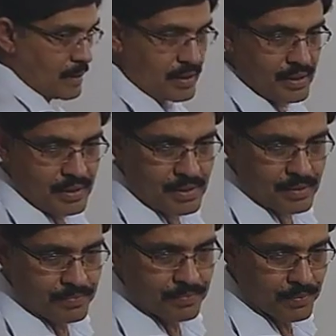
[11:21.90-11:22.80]
This
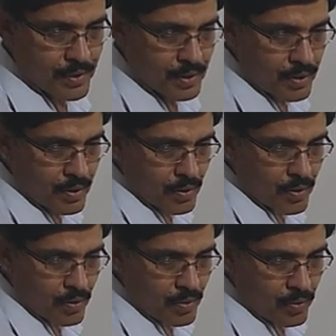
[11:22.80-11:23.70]
is
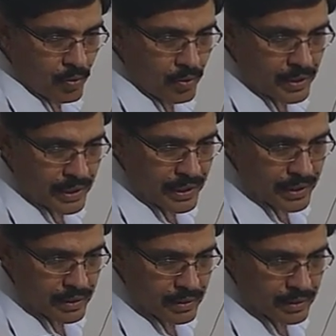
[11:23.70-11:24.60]
cold
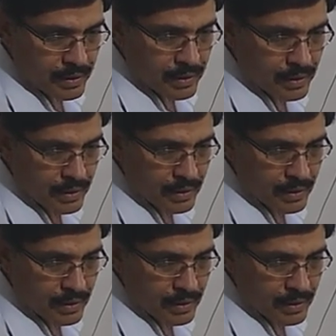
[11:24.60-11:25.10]
air